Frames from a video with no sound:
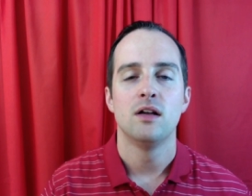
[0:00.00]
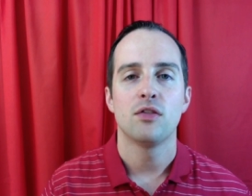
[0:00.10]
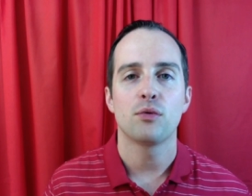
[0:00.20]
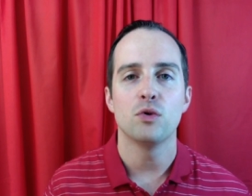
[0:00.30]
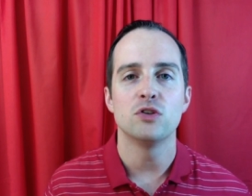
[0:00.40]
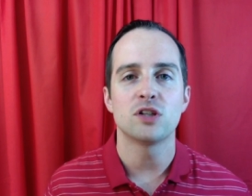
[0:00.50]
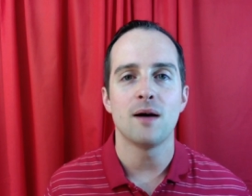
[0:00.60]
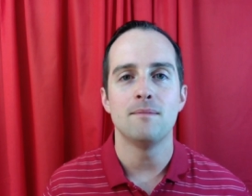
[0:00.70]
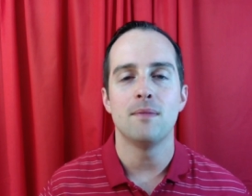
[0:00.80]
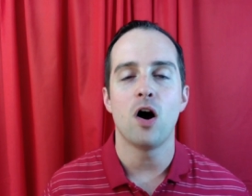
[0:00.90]
through
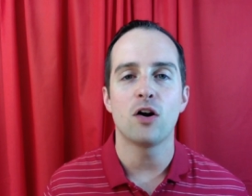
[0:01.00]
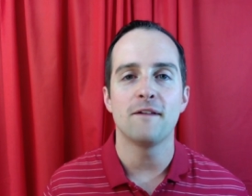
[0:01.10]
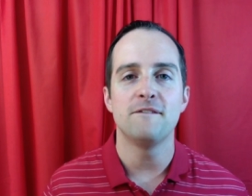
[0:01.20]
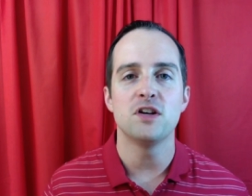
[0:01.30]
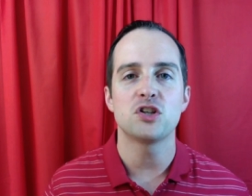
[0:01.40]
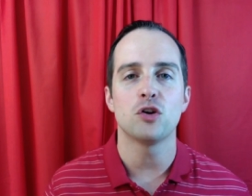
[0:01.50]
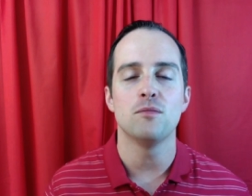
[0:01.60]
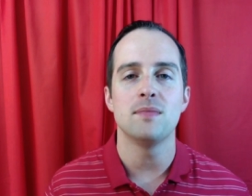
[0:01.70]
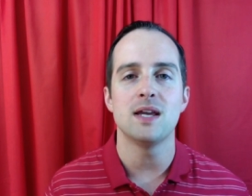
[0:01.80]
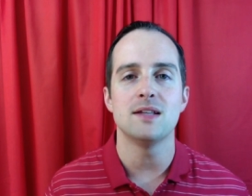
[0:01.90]
some artificial
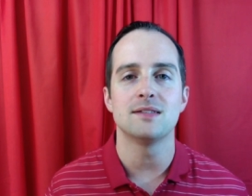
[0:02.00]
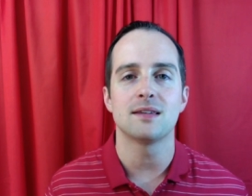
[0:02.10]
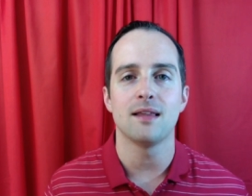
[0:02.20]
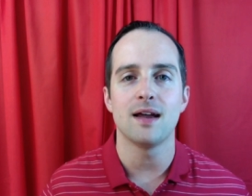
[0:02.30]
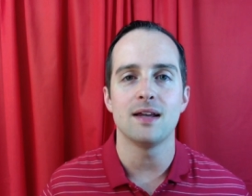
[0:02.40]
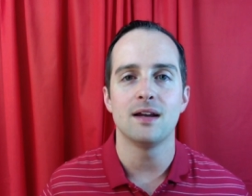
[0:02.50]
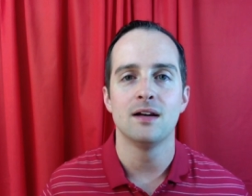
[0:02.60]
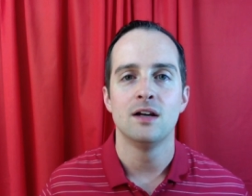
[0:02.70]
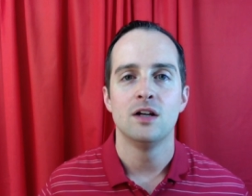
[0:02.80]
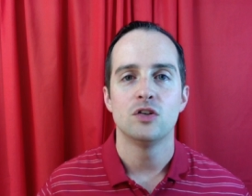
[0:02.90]
means like
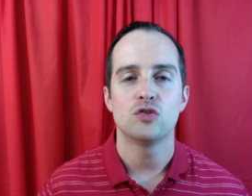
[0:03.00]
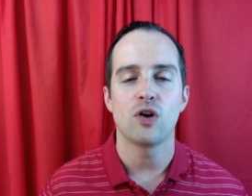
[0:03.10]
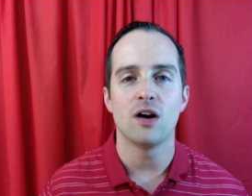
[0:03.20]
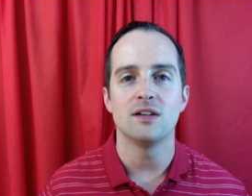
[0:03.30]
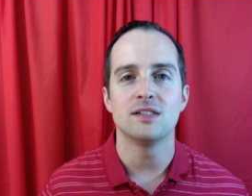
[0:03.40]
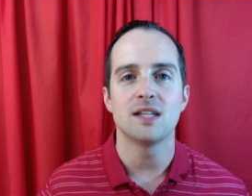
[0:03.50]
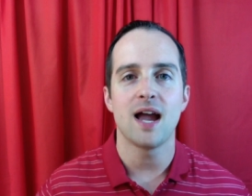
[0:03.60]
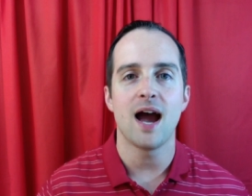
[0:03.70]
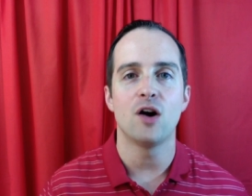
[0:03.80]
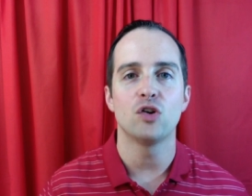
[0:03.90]
drugs,
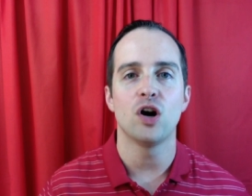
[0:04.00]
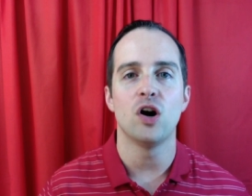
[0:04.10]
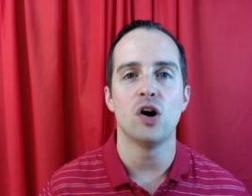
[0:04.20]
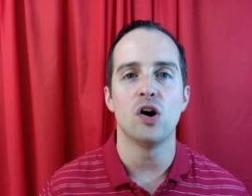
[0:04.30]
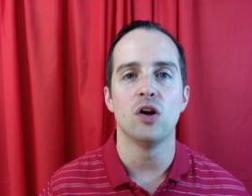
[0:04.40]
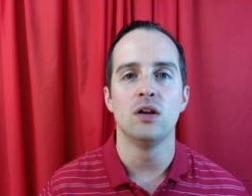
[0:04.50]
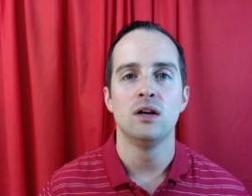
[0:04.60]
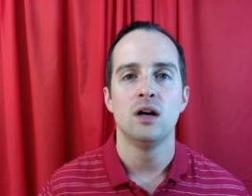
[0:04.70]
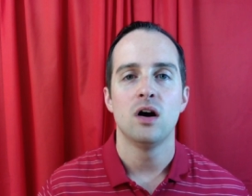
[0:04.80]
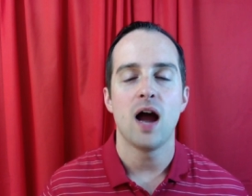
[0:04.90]
alcohol,
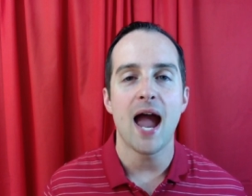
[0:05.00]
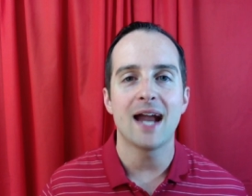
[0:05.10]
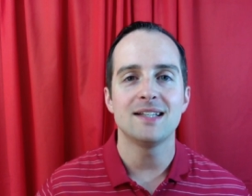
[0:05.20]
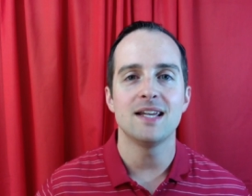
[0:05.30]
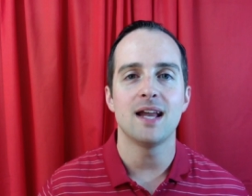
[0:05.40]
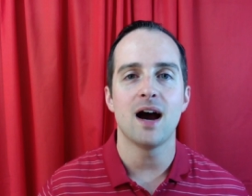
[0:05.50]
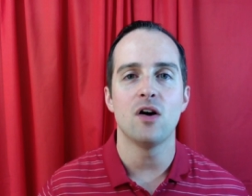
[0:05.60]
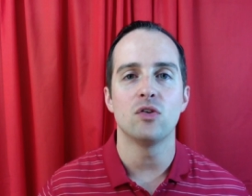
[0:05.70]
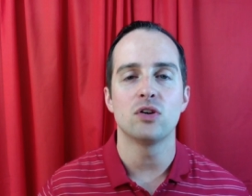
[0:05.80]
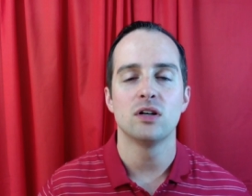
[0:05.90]
acting
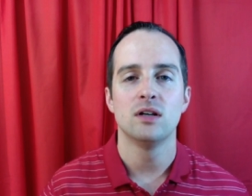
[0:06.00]
out,